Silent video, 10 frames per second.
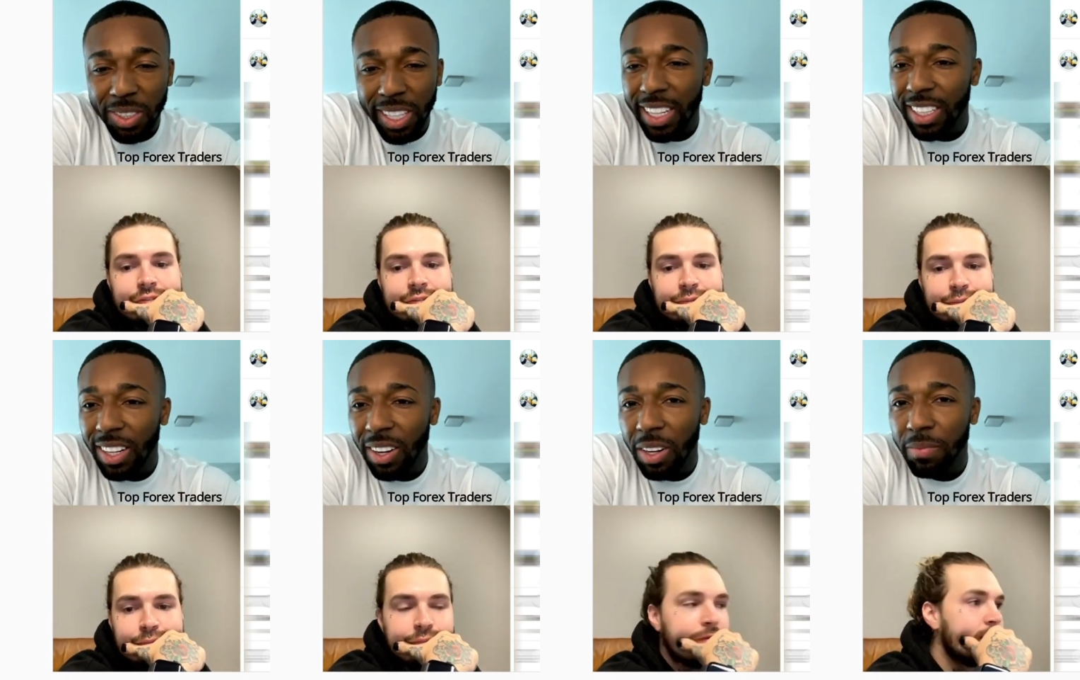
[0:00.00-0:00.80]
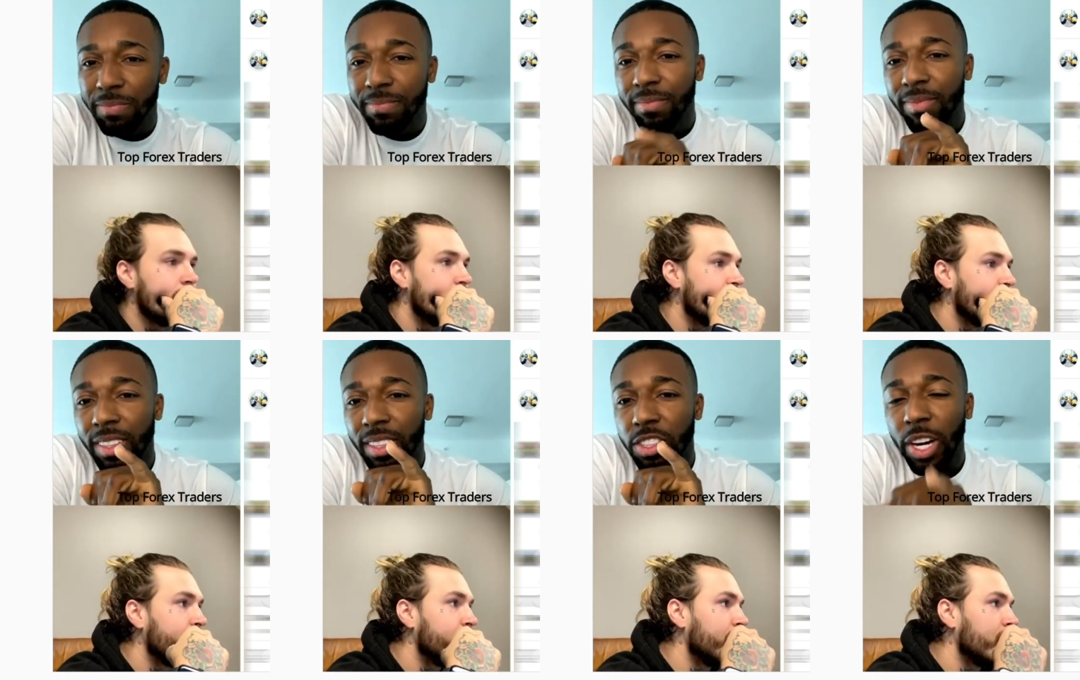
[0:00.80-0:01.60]
Speaker 1: tight. Um,
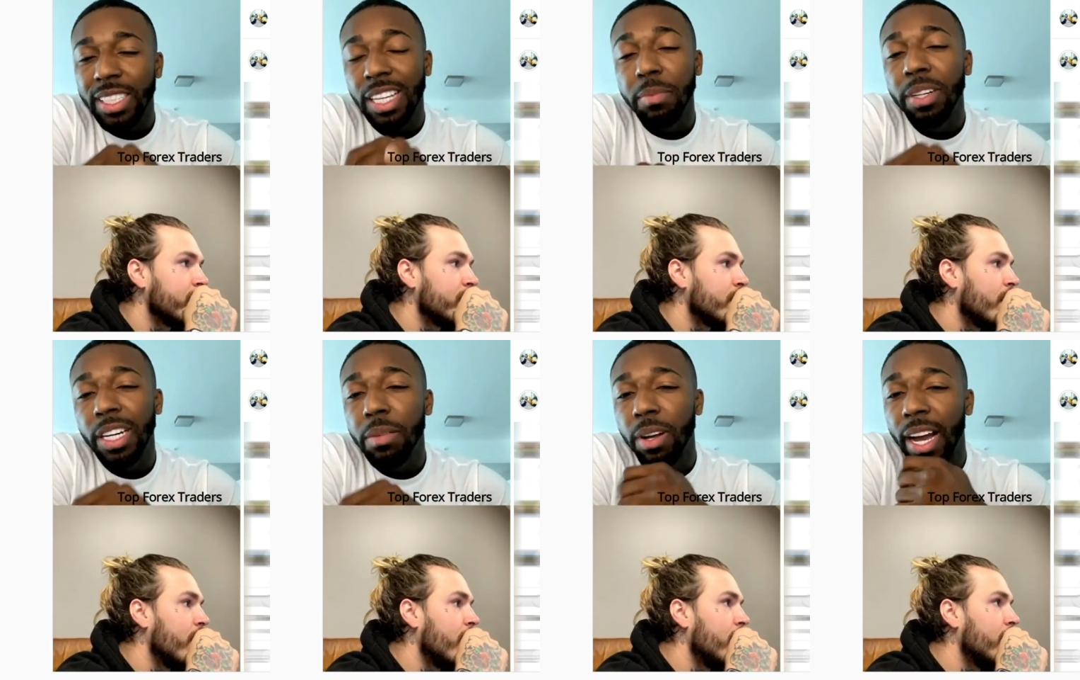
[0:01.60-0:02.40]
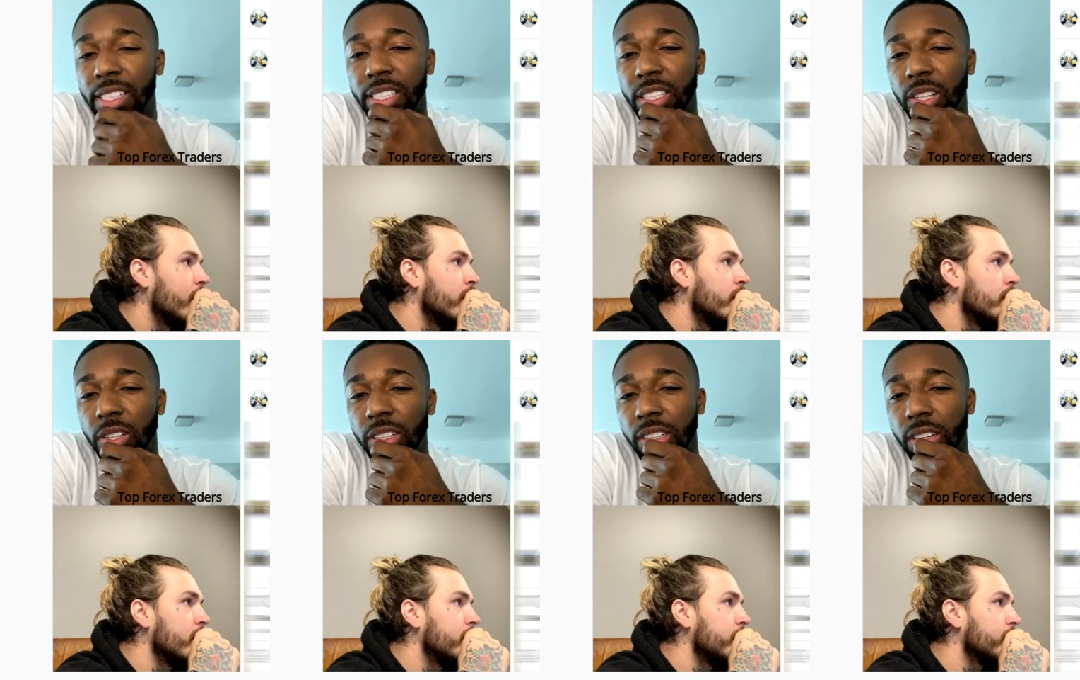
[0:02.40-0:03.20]
try to send me your email actually.
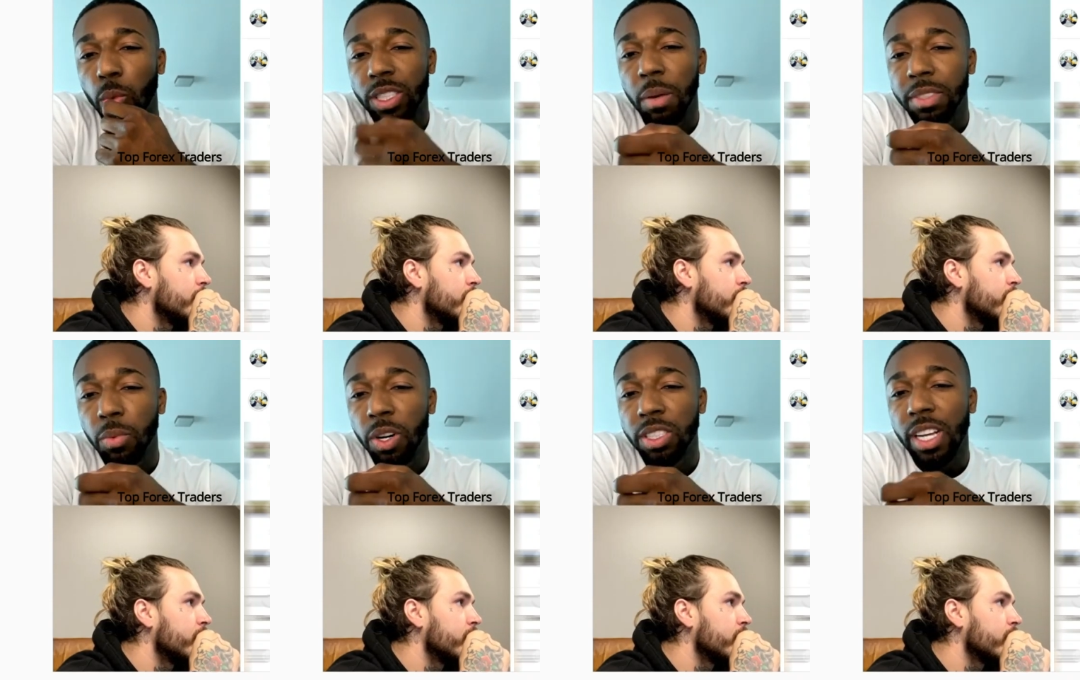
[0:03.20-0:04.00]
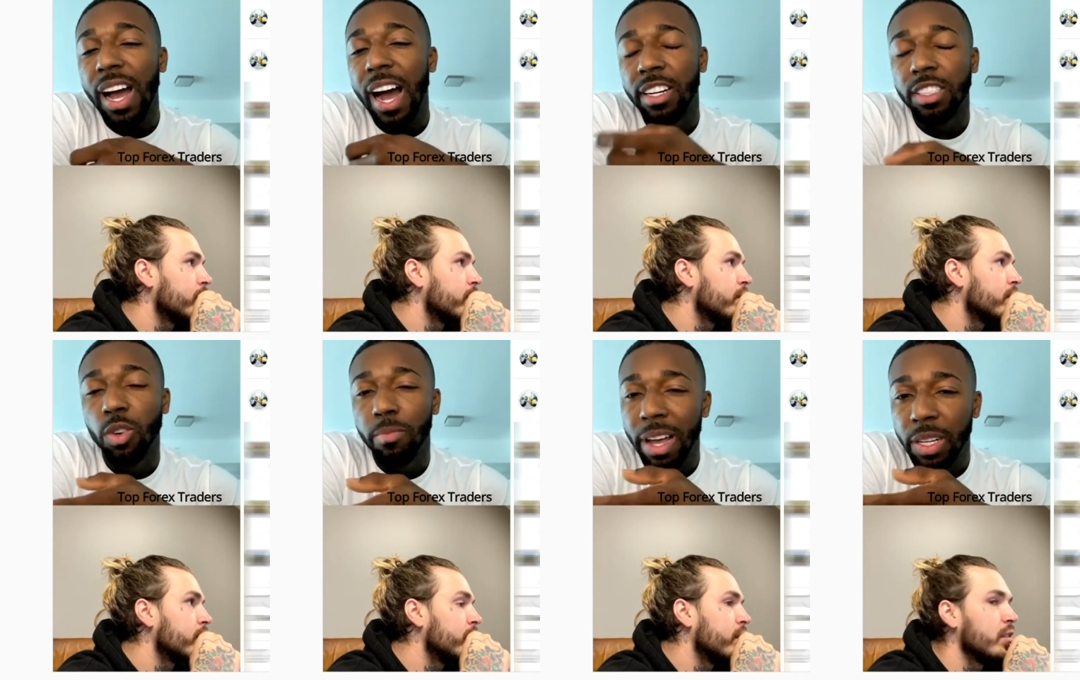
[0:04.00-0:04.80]
So worst comes to worst, I could just do it
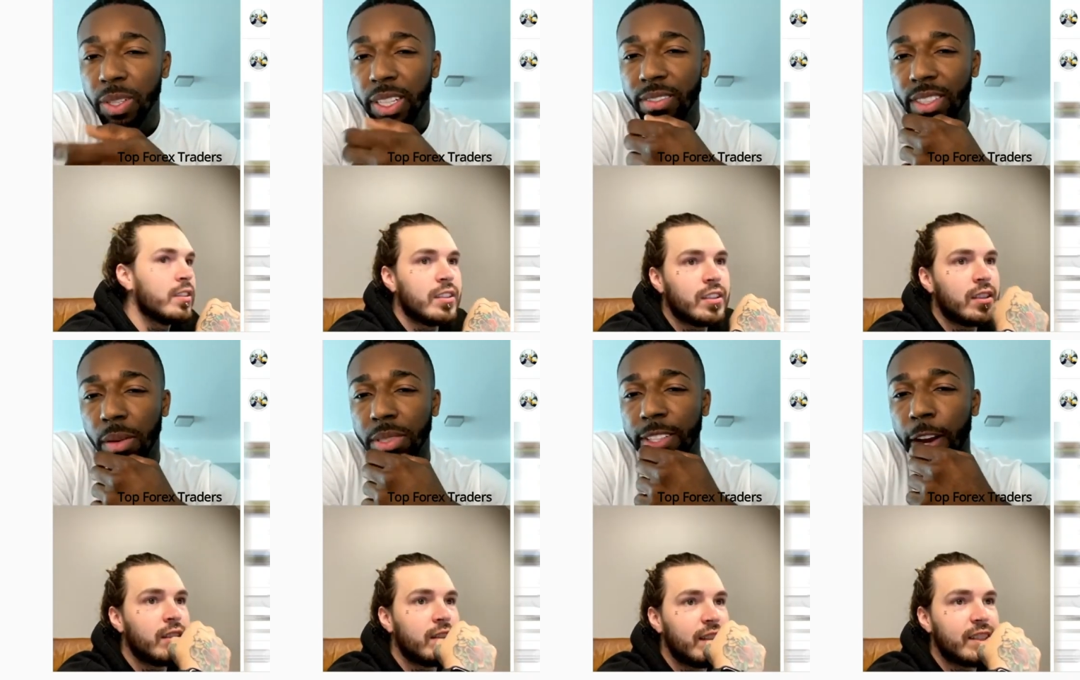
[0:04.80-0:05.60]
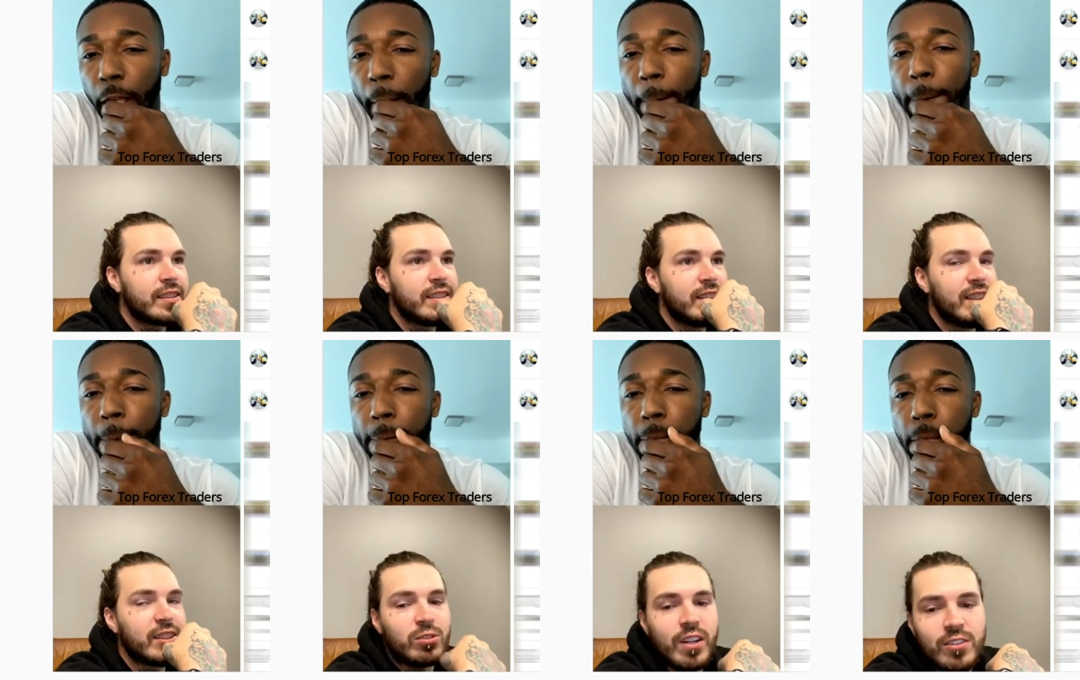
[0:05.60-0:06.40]
manually. You know what I'm saying?
Speaker 2: It's
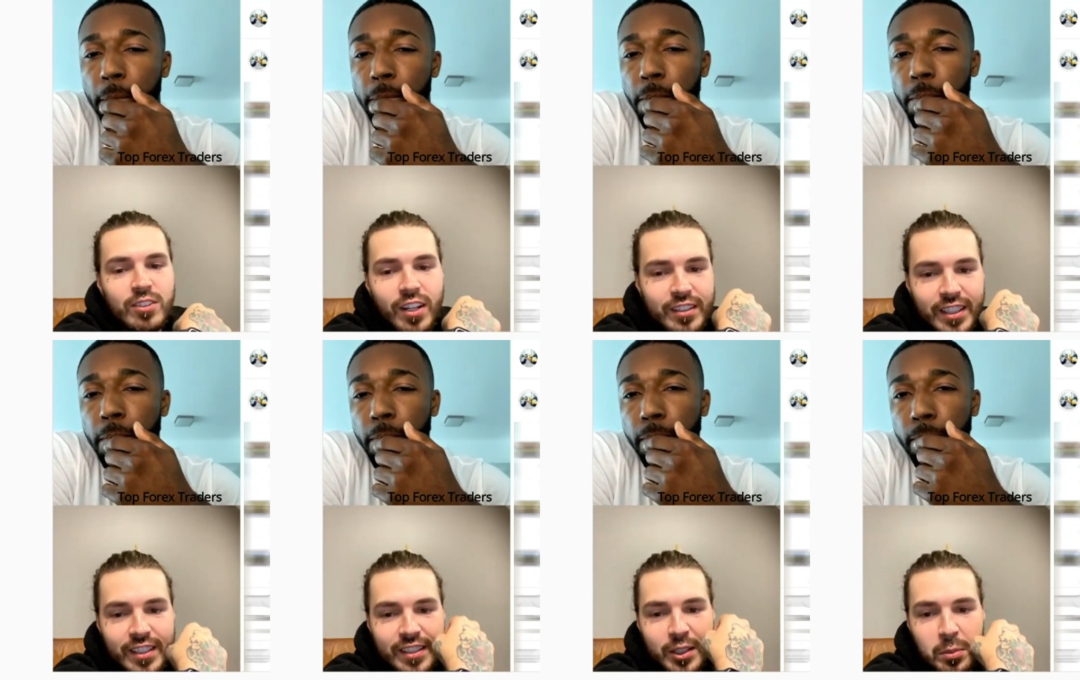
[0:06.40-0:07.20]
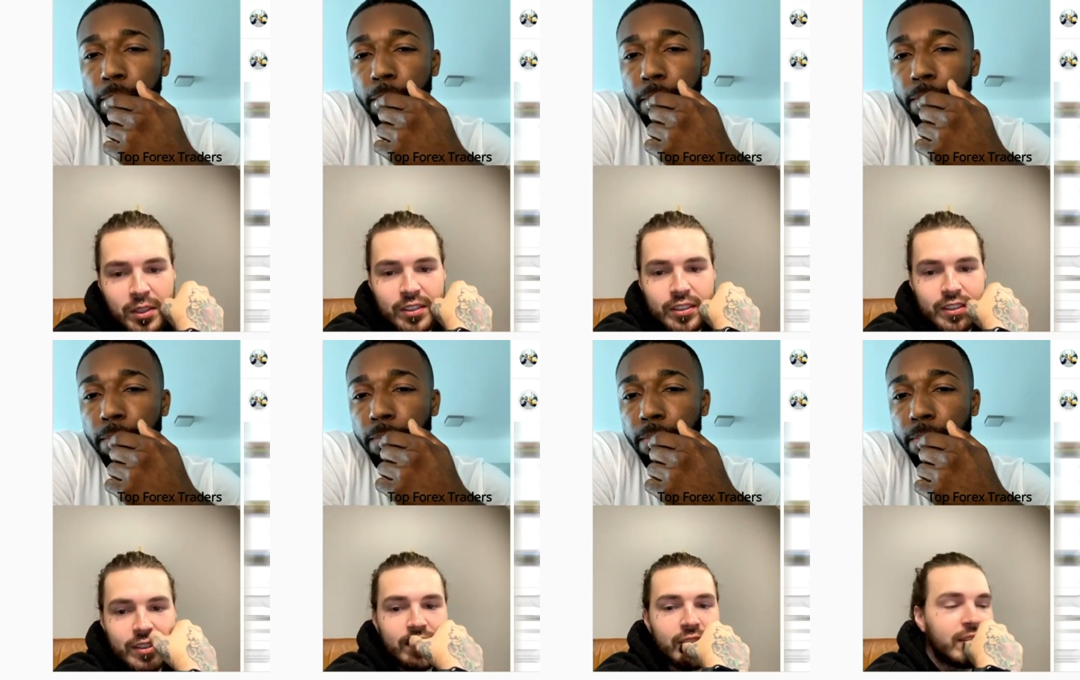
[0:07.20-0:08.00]
Groundhog Day today, apparently.
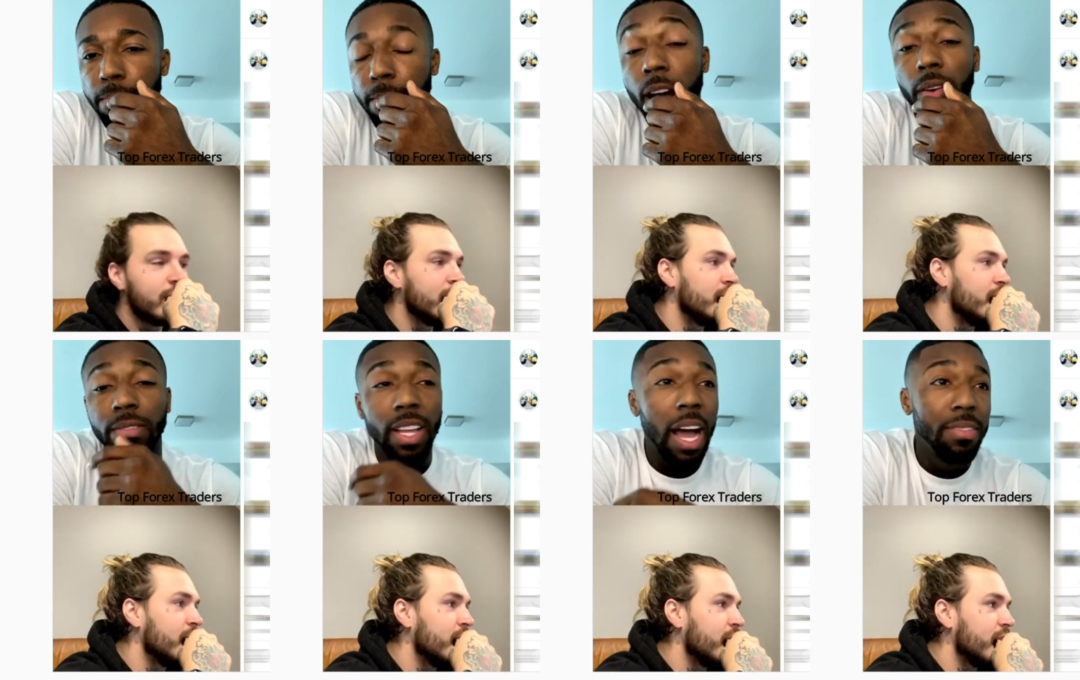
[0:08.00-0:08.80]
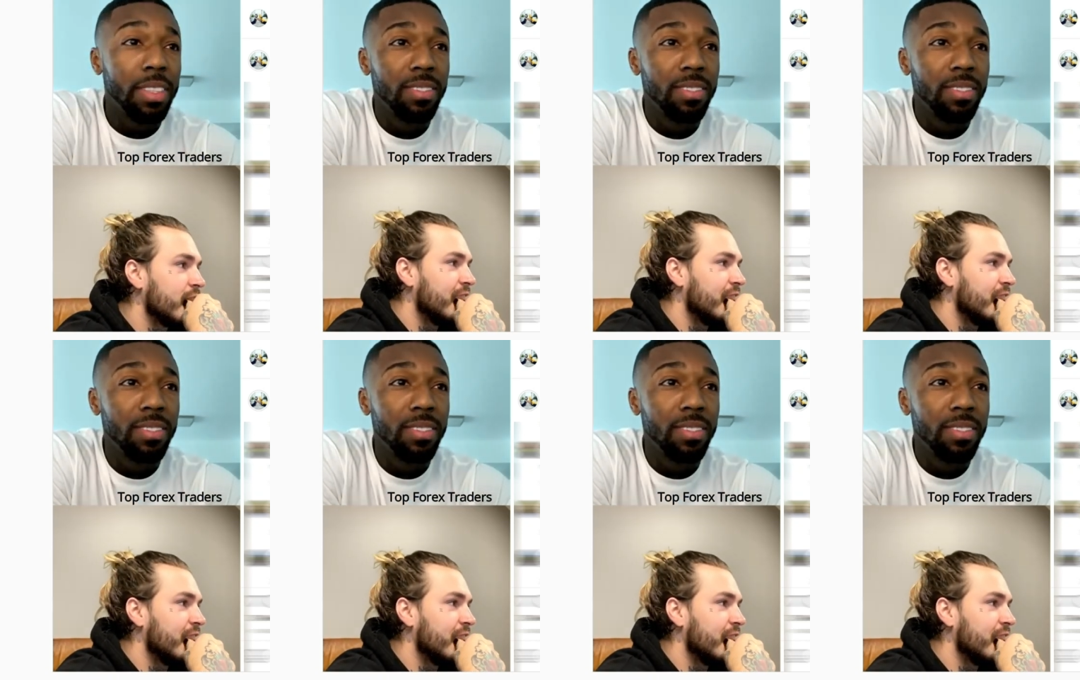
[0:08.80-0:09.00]
Oh, I haven't